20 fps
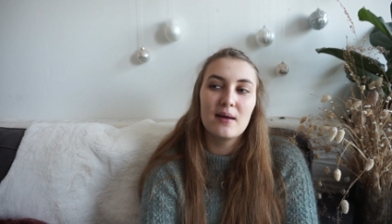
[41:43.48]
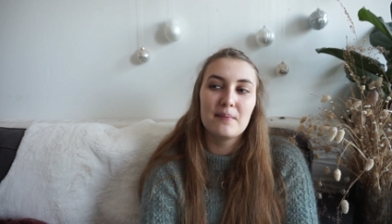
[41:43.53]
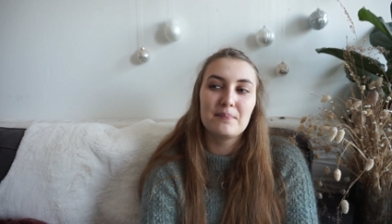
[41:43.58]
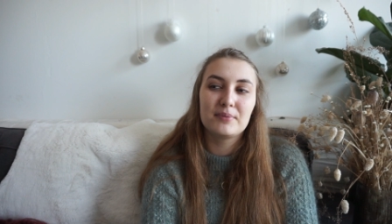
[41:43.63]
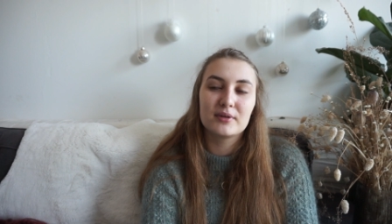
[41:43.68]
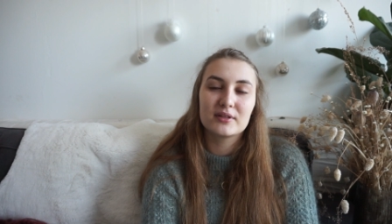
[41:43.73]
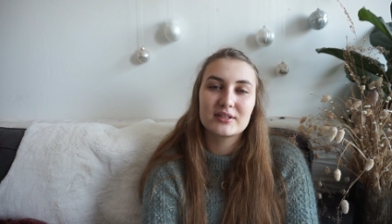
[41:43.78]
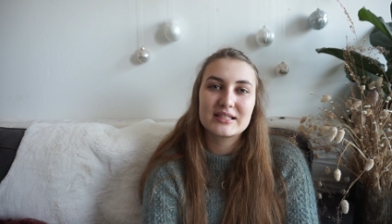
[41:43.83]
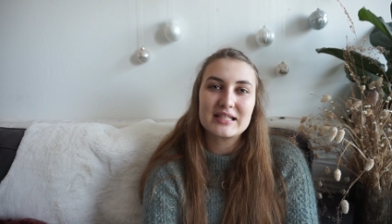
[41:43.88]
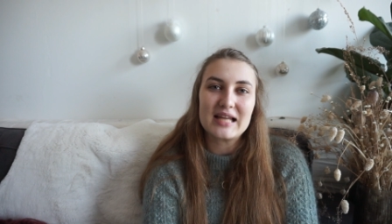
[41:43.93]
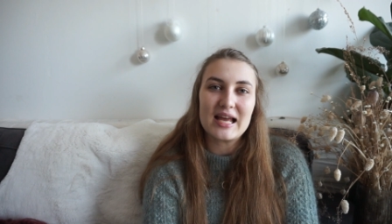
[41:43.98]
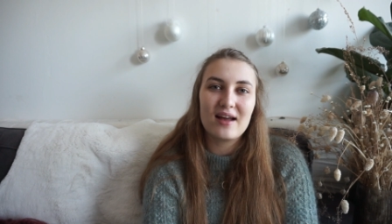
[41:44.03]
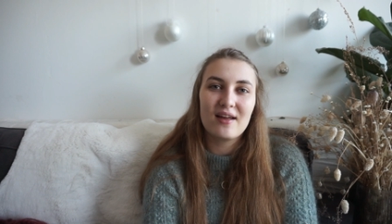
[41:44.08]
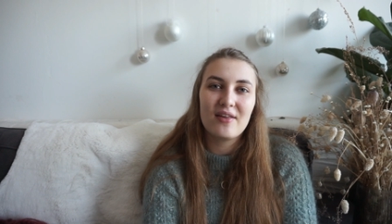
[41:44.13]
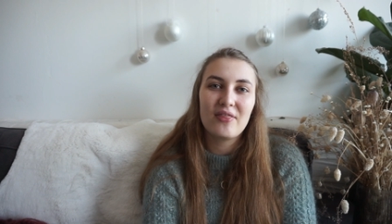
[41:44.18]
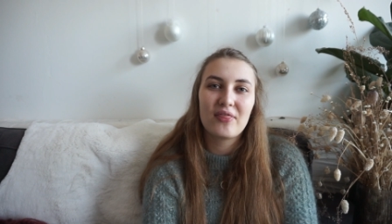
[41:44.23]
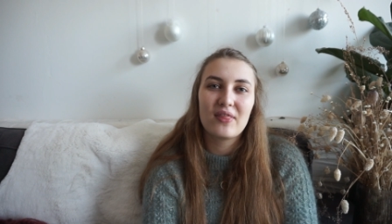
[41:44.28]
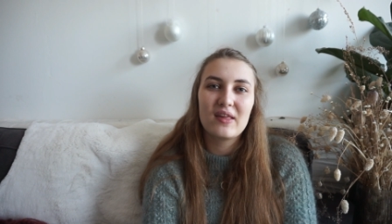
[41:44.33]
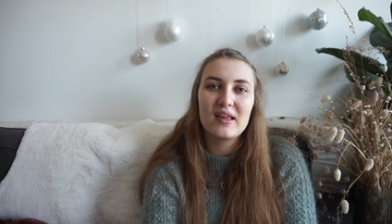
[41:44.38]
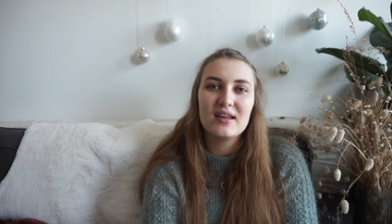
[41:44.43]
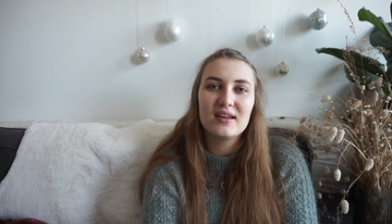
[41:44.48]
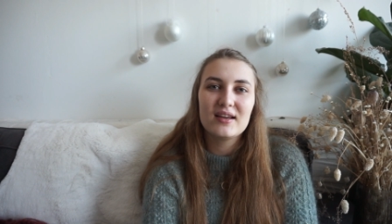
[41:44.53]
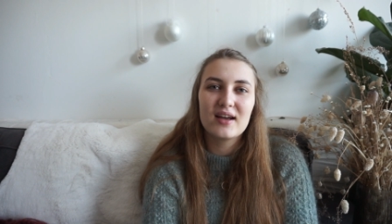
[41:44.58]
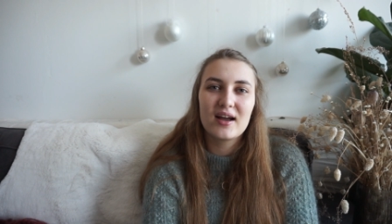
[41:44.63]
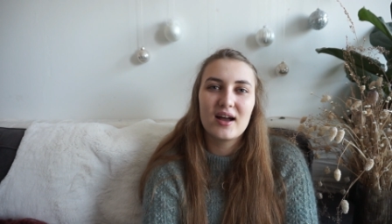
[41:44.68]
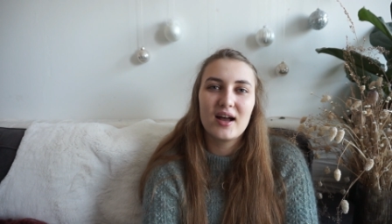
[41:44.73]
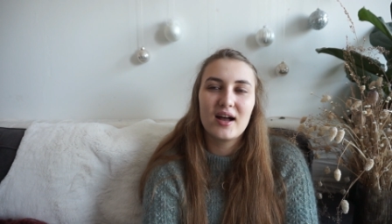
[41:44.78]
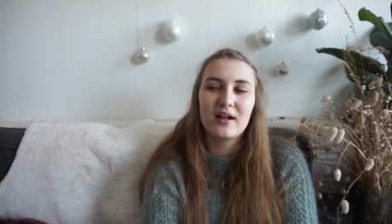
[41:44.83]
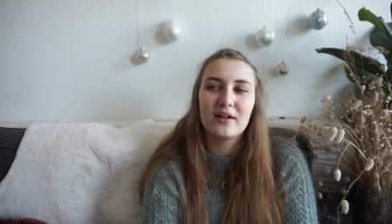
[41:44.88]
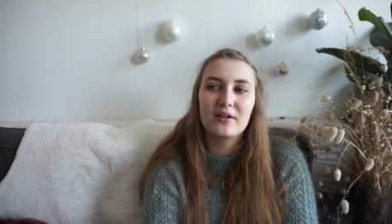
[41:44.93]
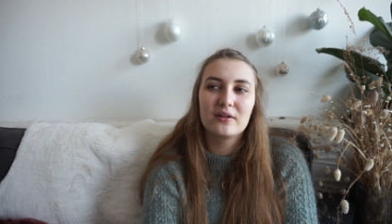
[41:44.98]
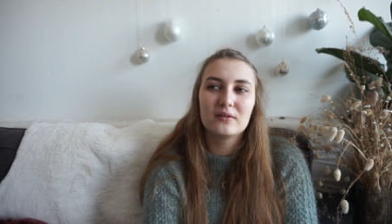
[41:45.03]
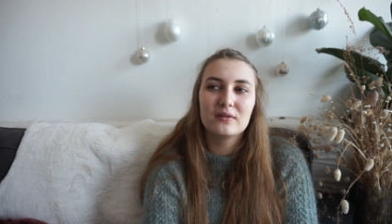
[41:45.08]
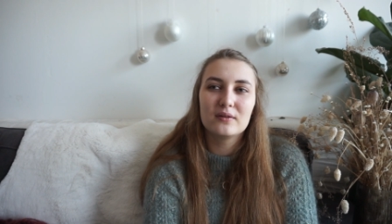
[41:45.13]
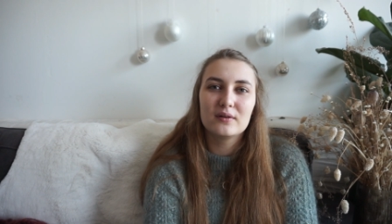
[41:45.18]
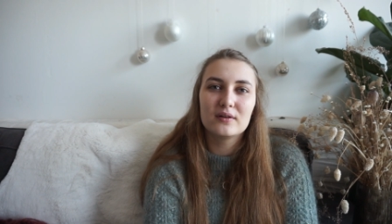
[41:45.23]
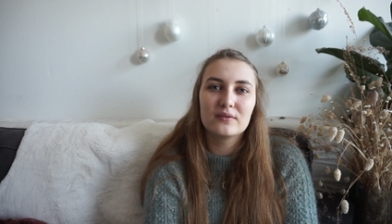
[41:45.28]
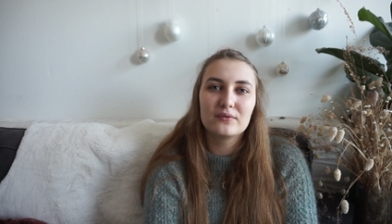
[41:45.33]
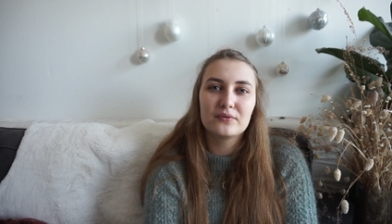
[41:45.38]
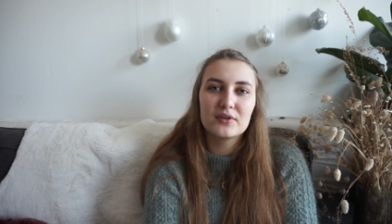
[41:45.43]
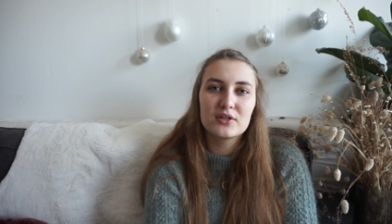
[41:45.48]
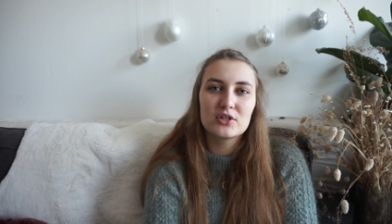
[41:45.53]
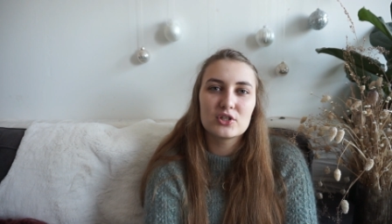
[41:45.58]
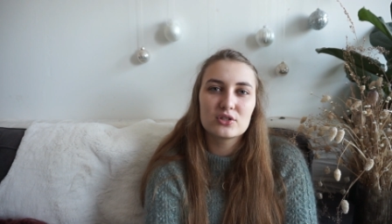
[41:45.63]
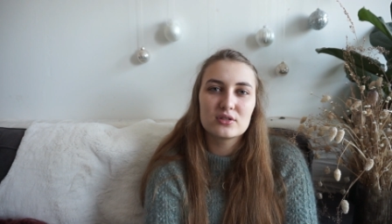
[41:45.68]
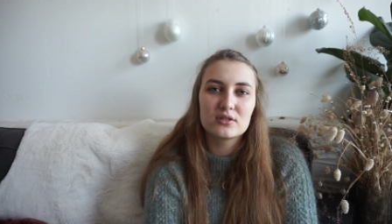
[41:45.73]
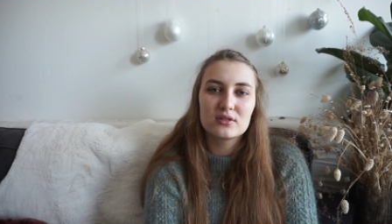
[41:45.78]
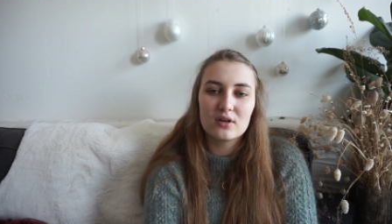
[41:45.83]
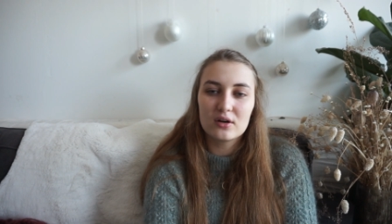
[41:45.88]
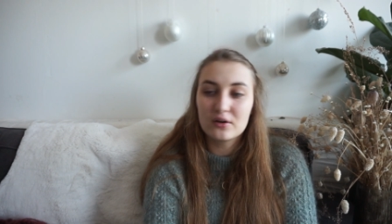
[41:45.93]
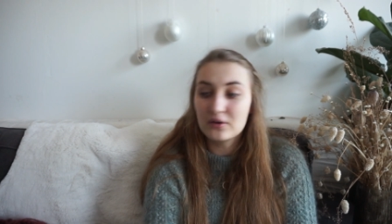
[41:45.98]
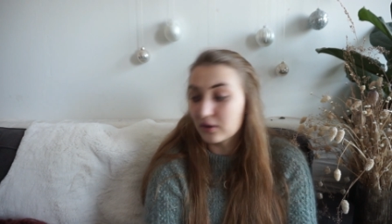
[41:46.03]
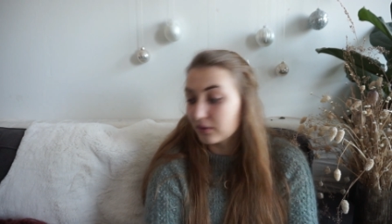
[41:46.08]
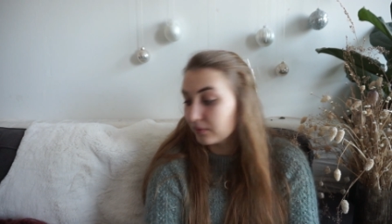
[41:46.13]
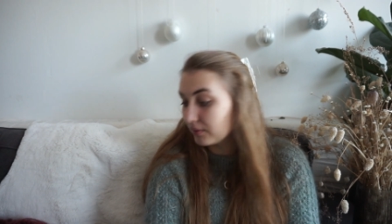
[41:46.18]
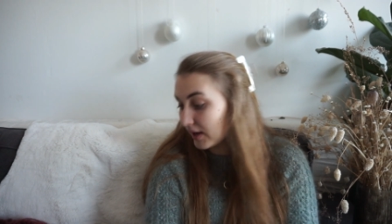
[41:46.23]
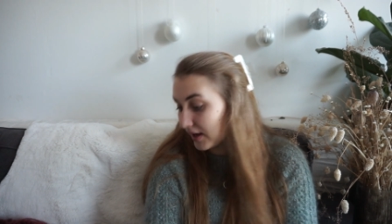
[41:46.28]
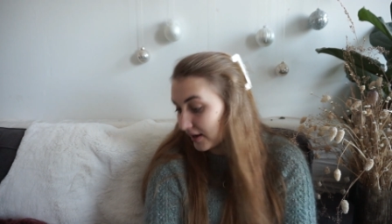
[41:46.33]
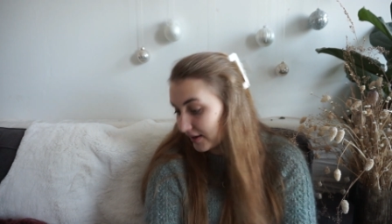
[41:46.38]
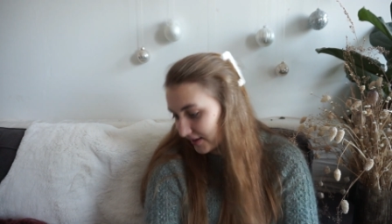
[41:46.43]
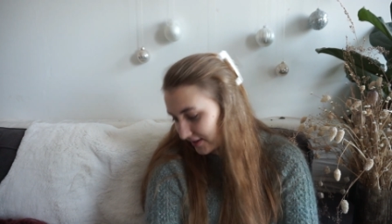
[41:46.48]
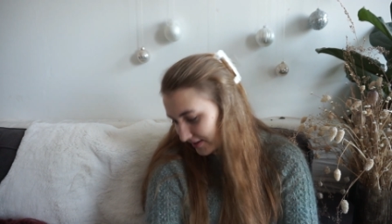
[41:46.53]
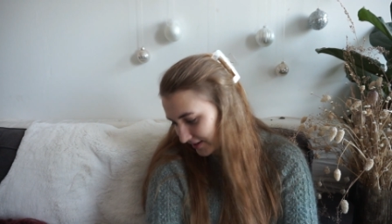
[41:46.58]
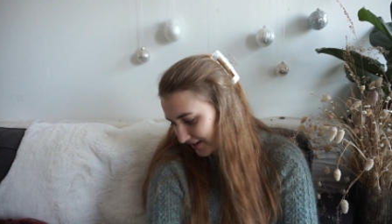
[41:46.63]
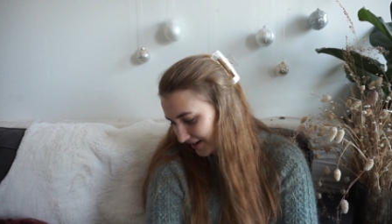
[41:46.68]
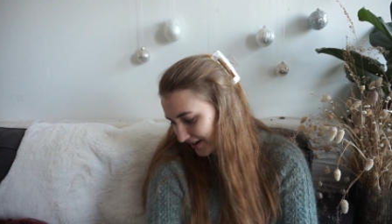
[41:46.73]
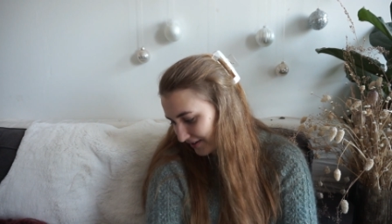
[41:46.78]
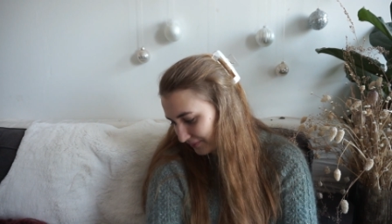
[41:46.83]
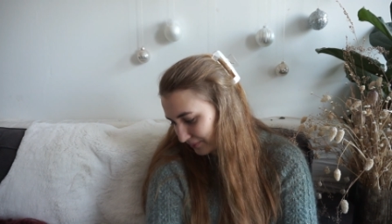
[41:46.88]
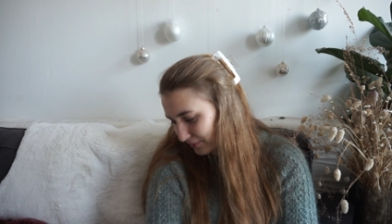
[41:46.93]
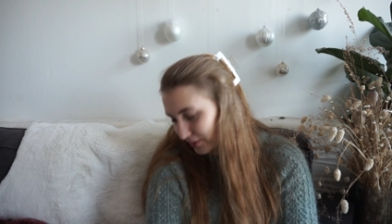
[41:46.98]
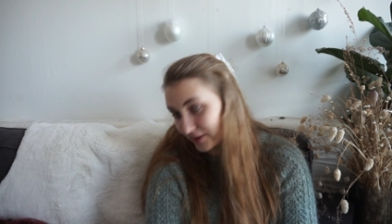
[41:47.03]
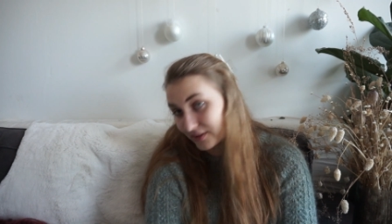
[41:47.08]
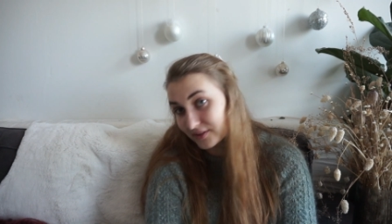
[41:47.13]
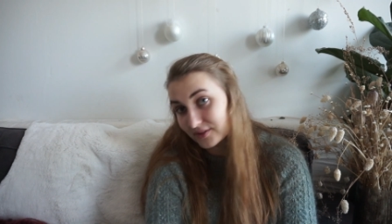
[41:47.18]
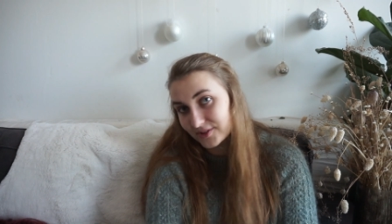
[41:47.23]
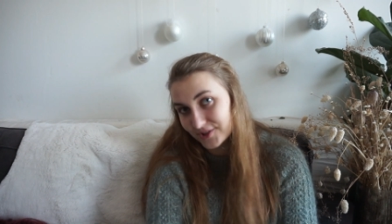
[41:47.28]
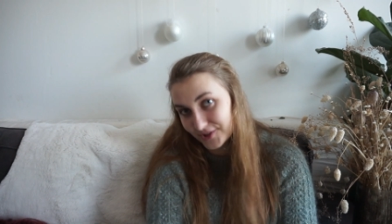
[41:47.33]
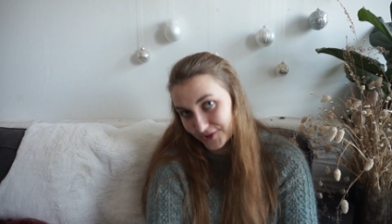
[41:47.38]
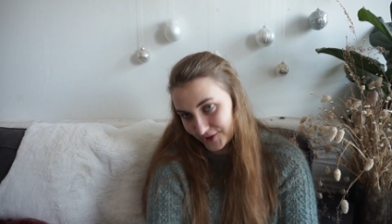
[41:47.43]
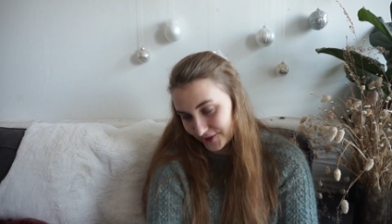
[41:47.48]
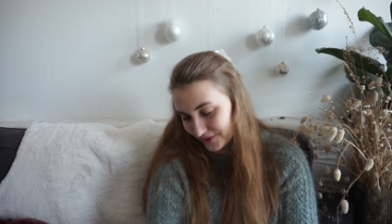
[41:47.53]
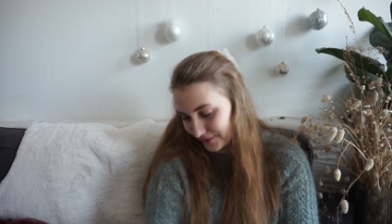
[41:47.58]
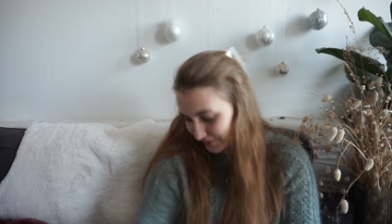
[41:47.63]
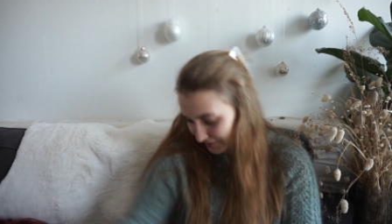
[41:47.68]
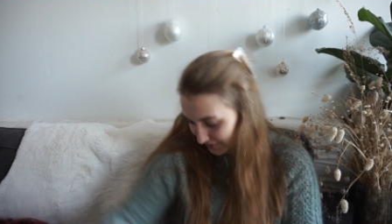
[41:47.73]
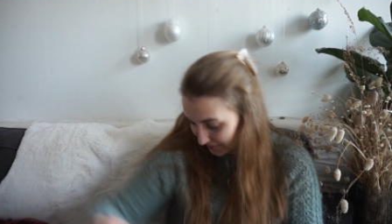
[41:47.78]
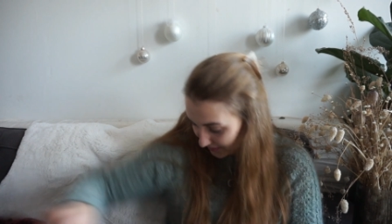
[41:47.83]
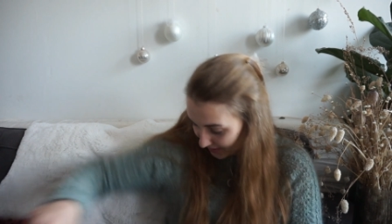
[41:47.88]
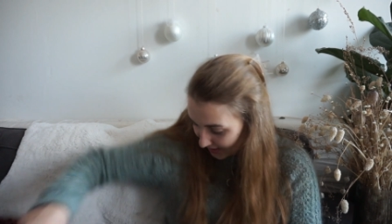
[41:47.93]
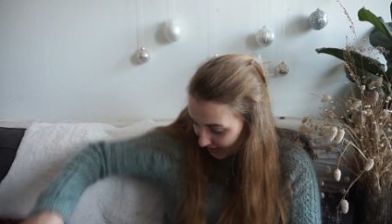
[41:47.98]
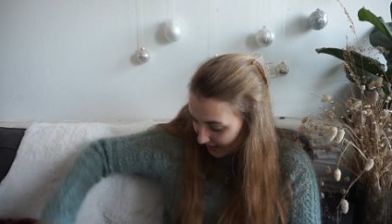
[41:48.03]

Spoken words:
but I think I'll finish, oh no, I have one to show you.